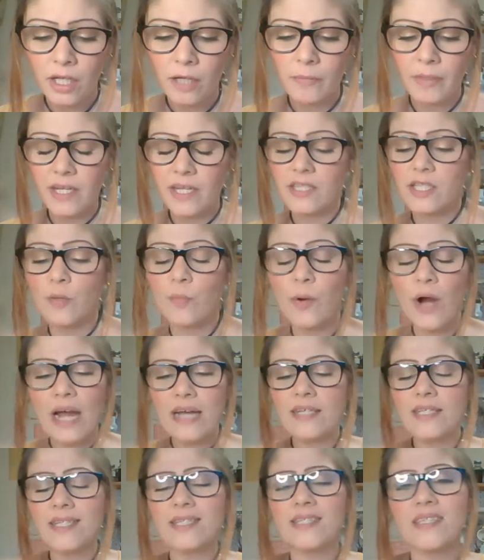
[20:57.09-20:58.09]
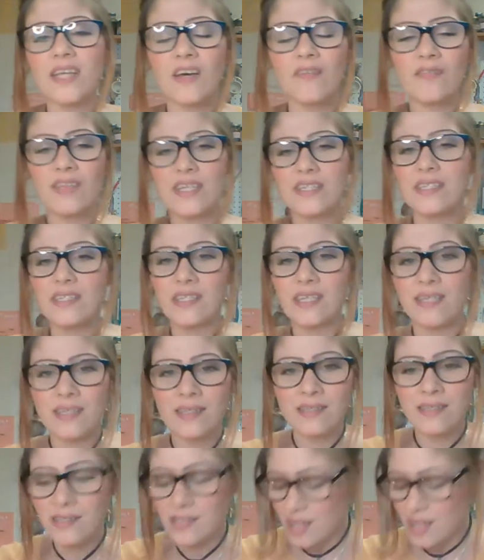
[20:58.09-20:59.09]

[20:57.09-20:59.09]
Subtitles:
because the price of these things